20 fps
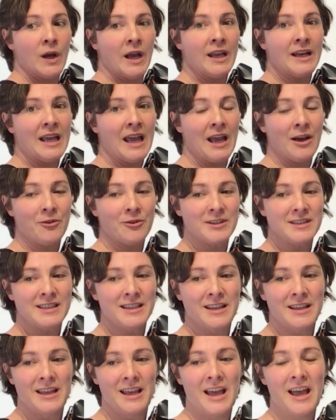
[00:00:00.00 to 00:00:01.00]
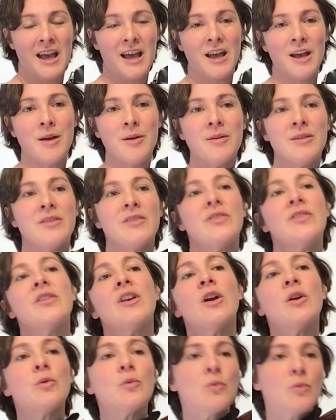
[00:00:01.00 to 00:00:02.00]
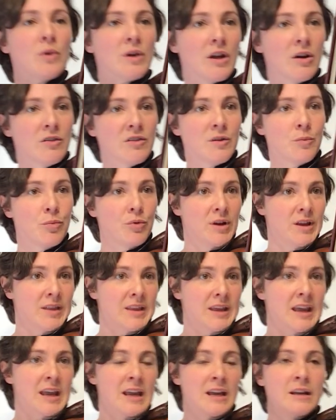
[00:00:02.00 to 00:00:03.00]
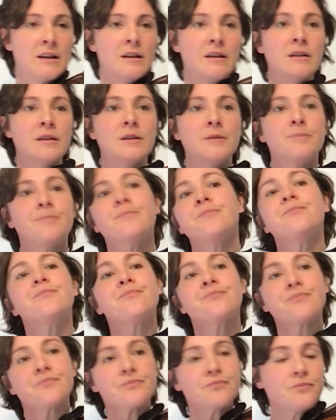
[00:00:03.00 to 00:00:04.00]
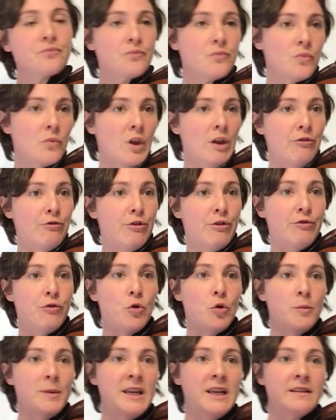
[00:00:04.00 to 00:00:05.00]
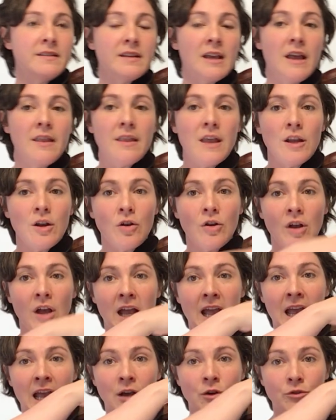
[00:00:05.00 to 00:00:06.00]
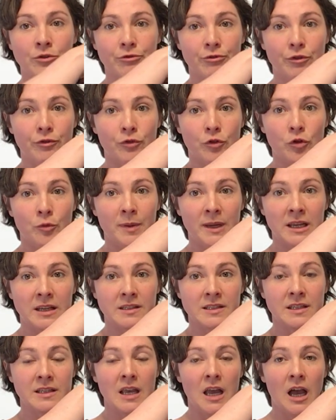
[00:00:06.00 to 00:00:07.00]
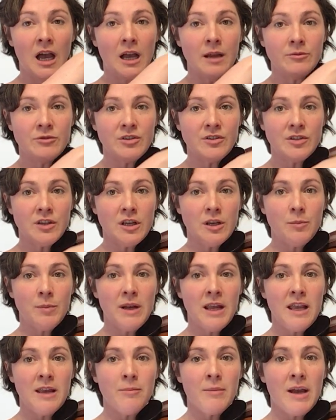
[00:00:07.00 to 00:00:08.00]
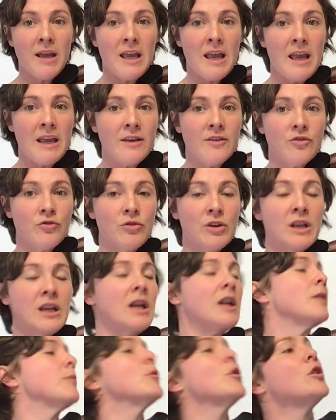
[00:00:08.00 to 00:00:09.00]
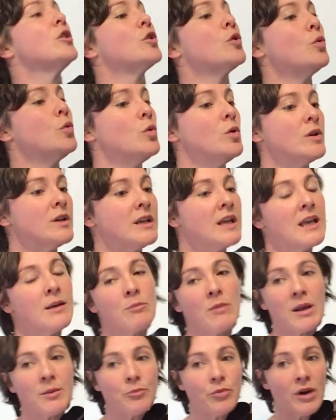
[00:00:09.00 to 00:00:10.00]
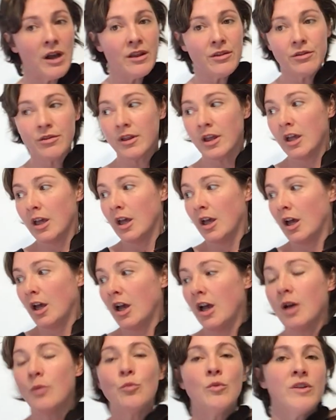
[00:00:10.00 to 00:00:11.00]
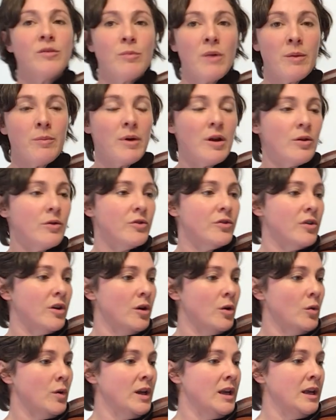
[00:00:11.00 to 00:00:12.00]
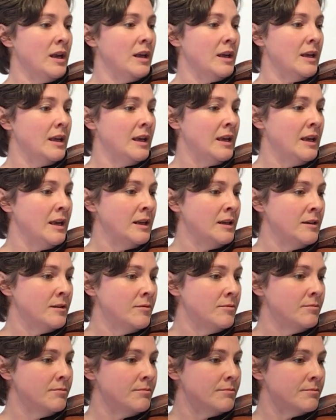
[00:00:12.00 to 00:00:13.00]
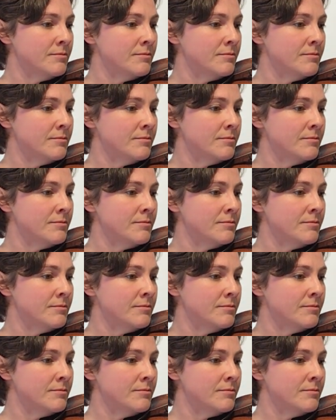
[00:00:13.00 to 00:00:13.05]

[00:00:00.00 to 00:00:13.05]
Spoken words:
and out. And so we're going to breathe in for 4 beats. And then on our out for 4 beats, I'm just going to play my A string. And I'm going to coordinate my breath with my bow. So in